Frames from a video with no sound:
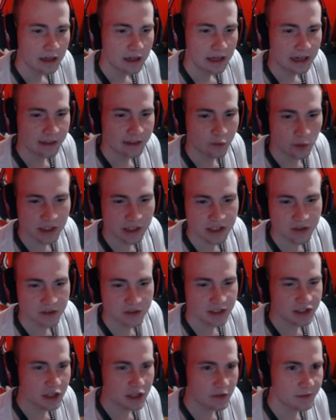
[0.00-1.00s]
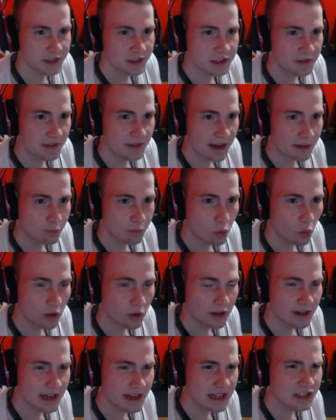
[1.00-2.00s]
And the rest of this stuff isn't that
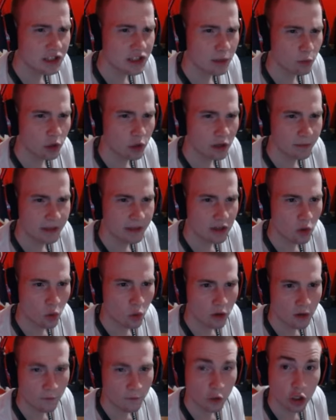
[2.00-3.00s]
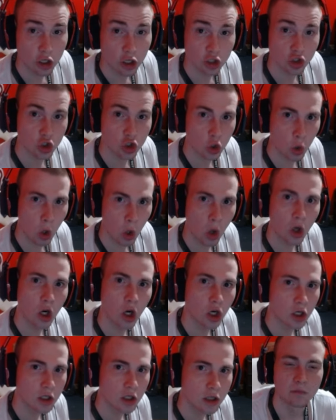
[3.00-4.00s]
important. Next up, we're going to be going over
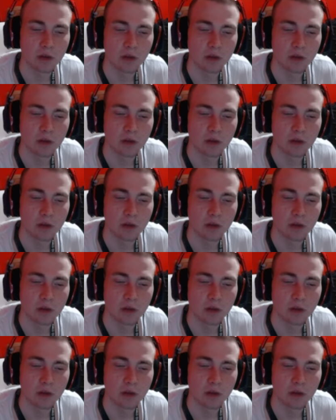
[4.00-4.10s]
controller.